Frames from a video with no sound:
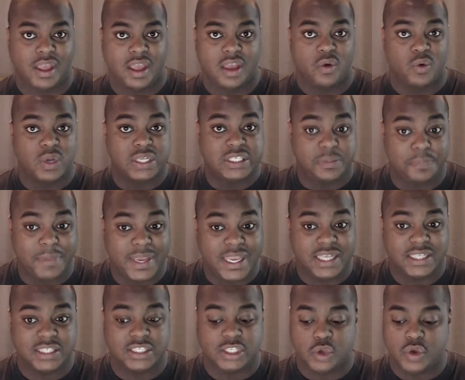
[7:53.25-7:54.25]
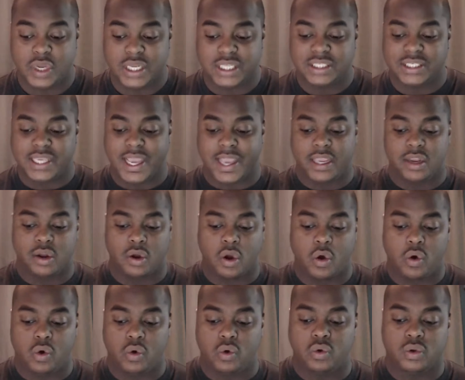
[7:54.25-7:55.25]
Which means you can take your
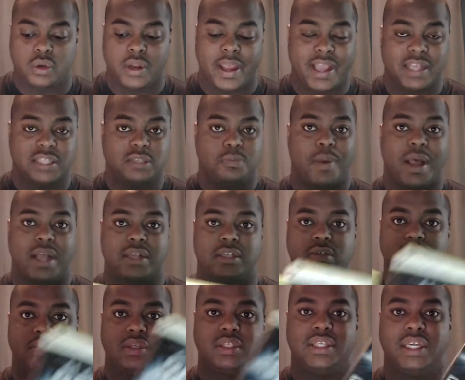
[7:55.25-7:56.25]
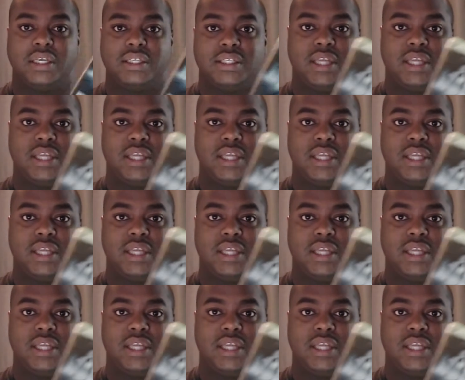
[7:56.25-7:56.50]
old Xbox 360